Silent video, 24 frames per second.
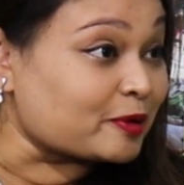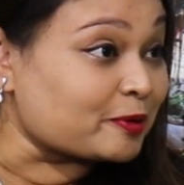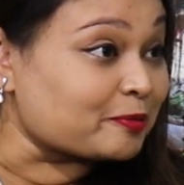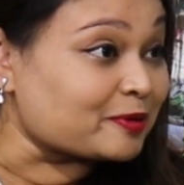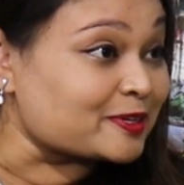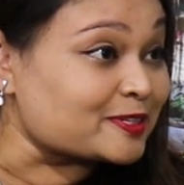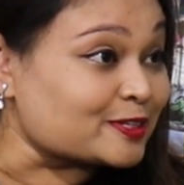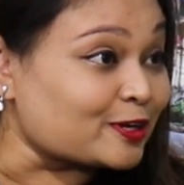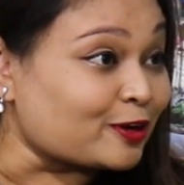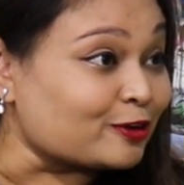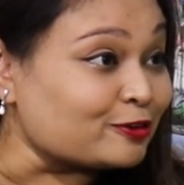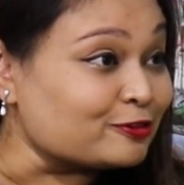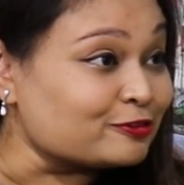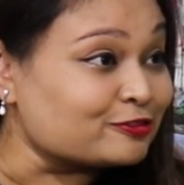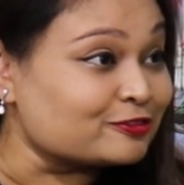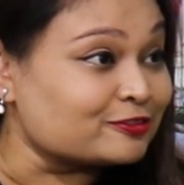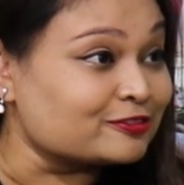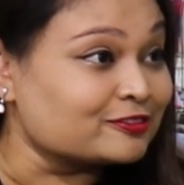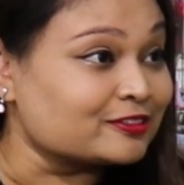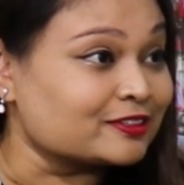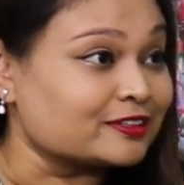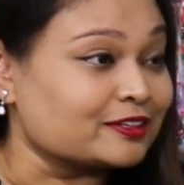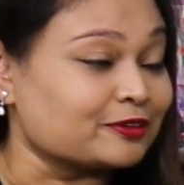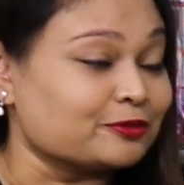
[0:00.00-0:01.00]
by
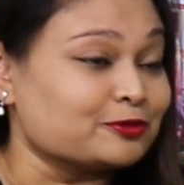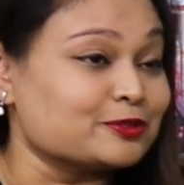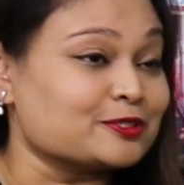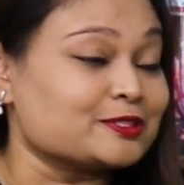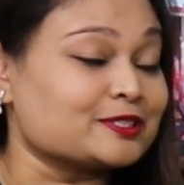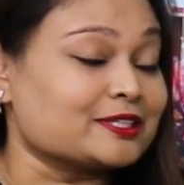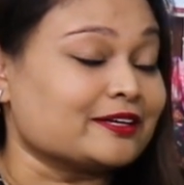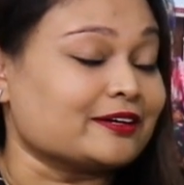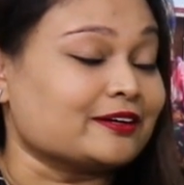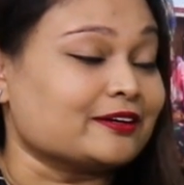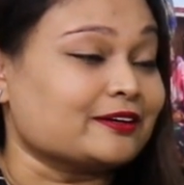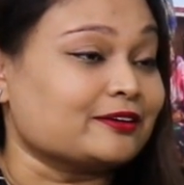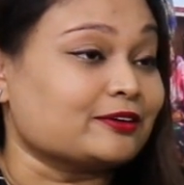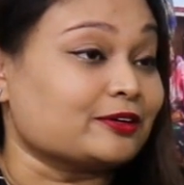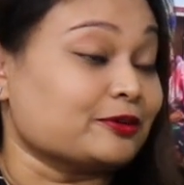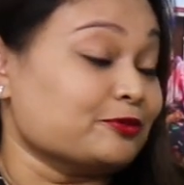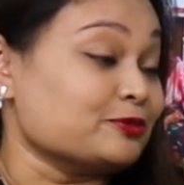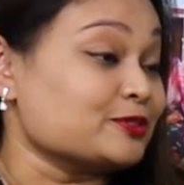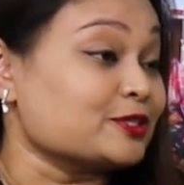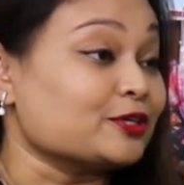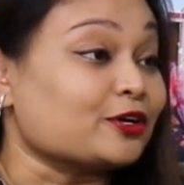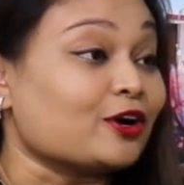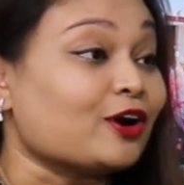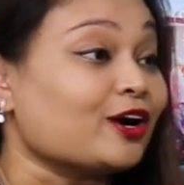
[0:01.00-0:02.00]
myself. It was
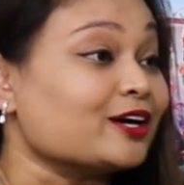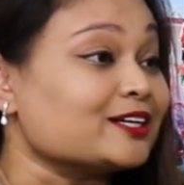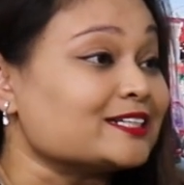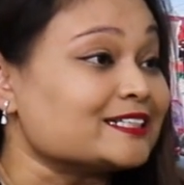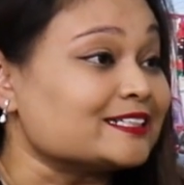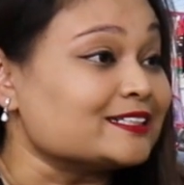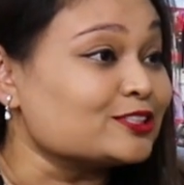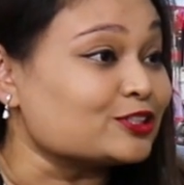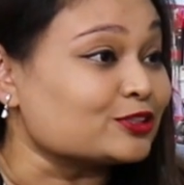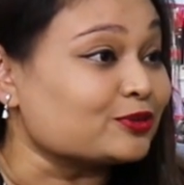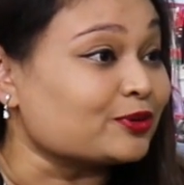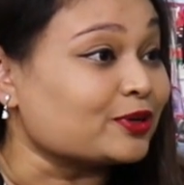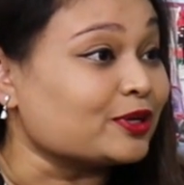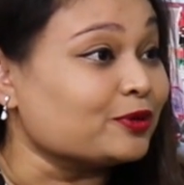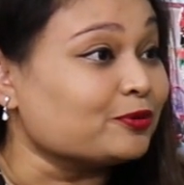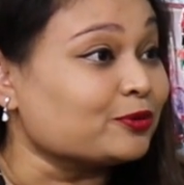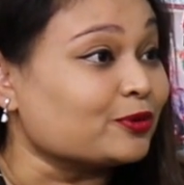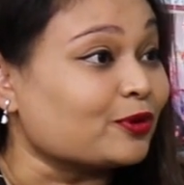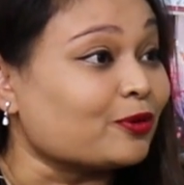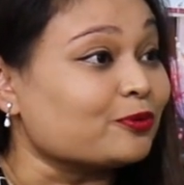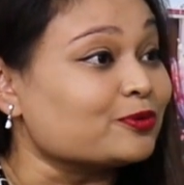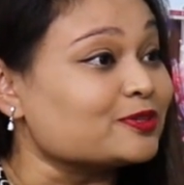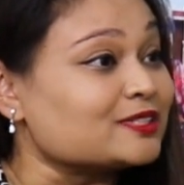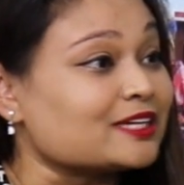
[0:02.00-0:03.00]
an Audi, so he
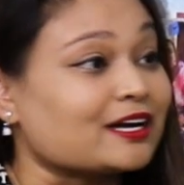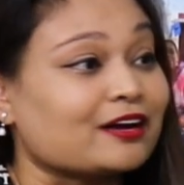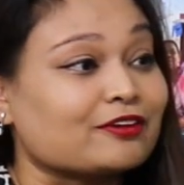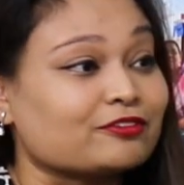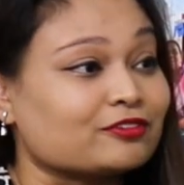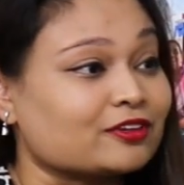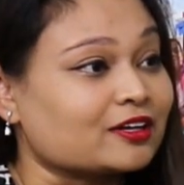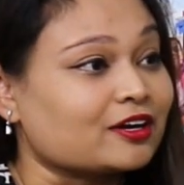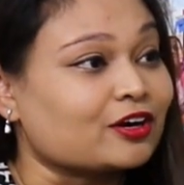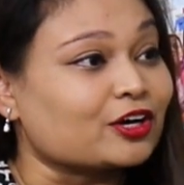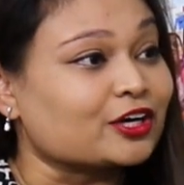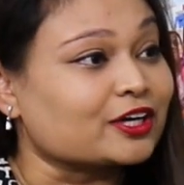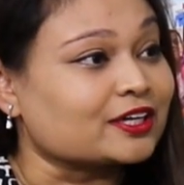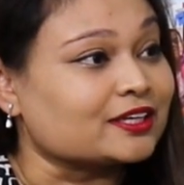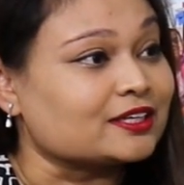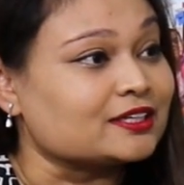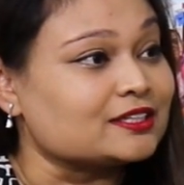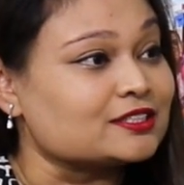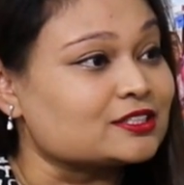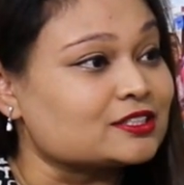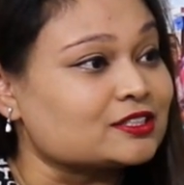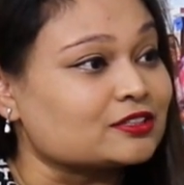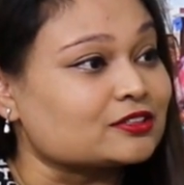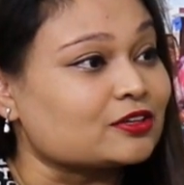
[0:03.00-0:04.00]
would always have the car
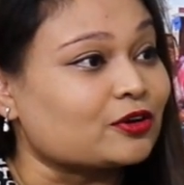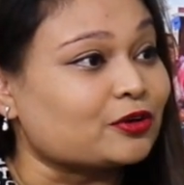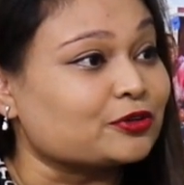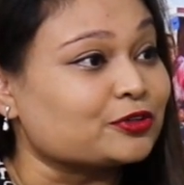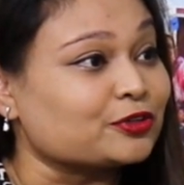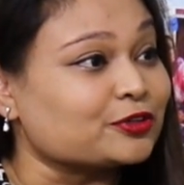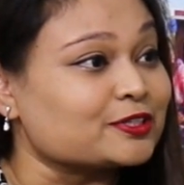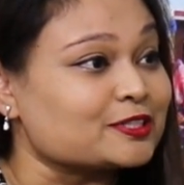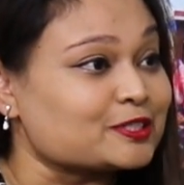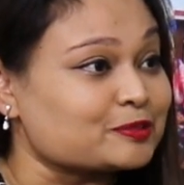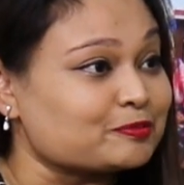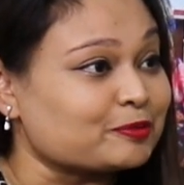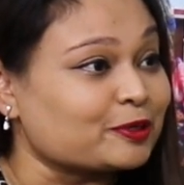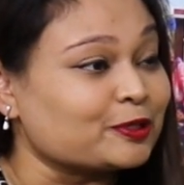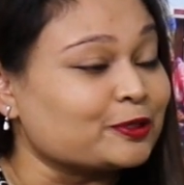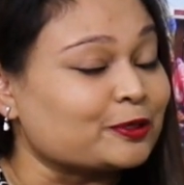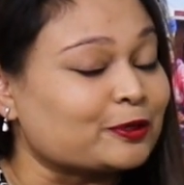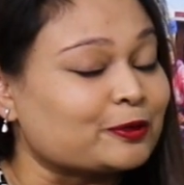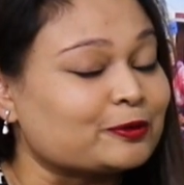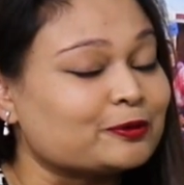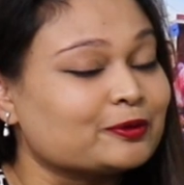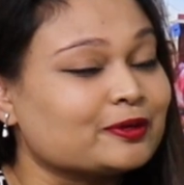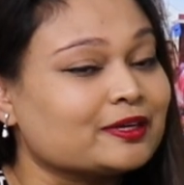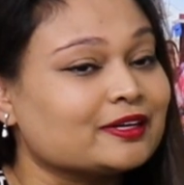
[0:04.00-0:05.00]
keys under his
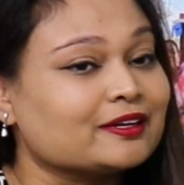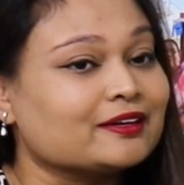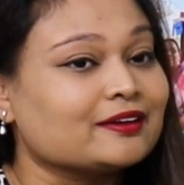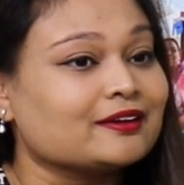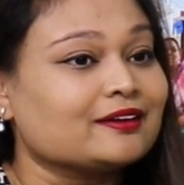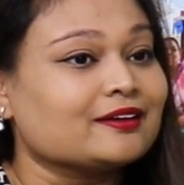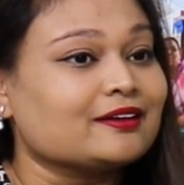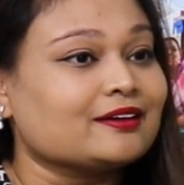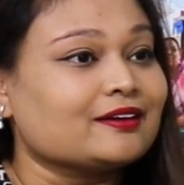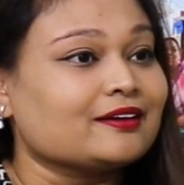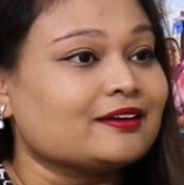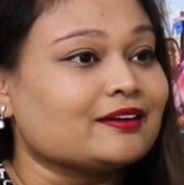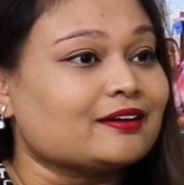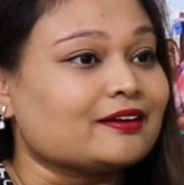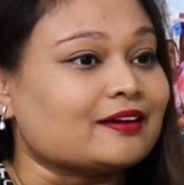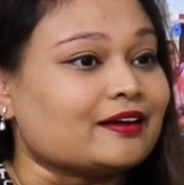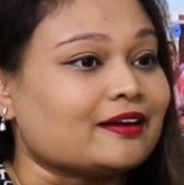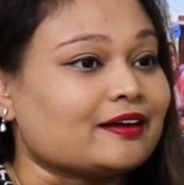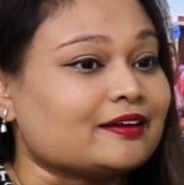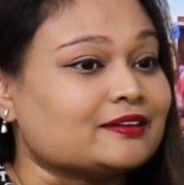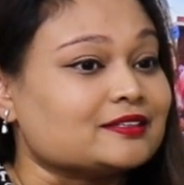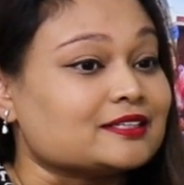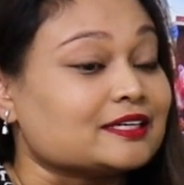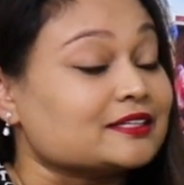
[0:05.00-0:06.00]
pillow.
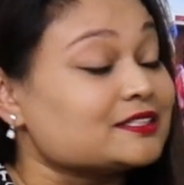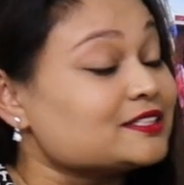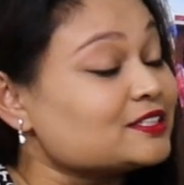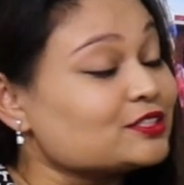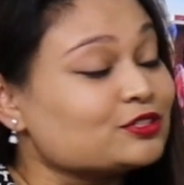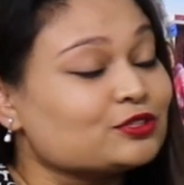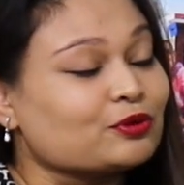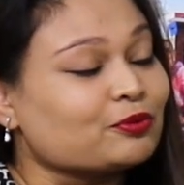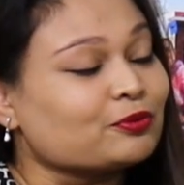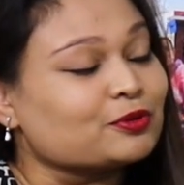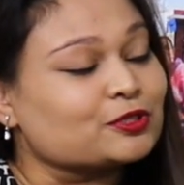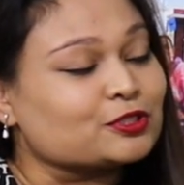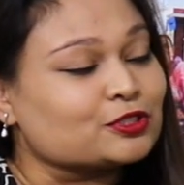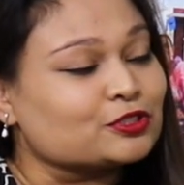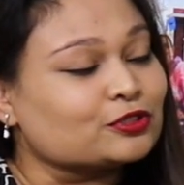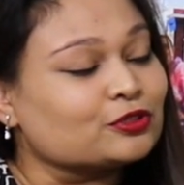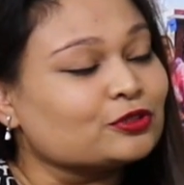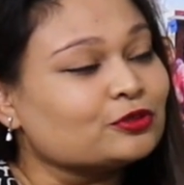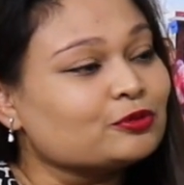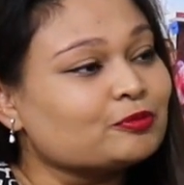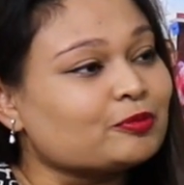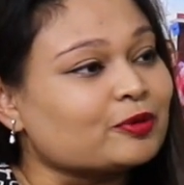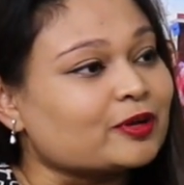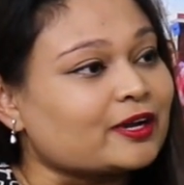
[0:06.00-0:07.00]
And I didn't know what to
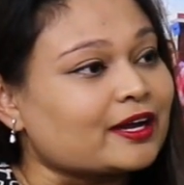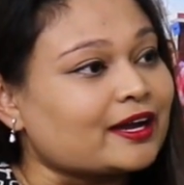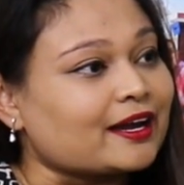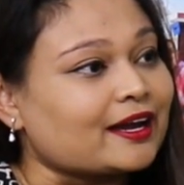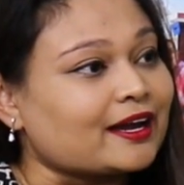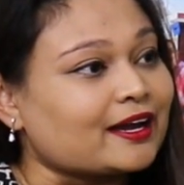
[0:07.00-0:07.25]
do, but I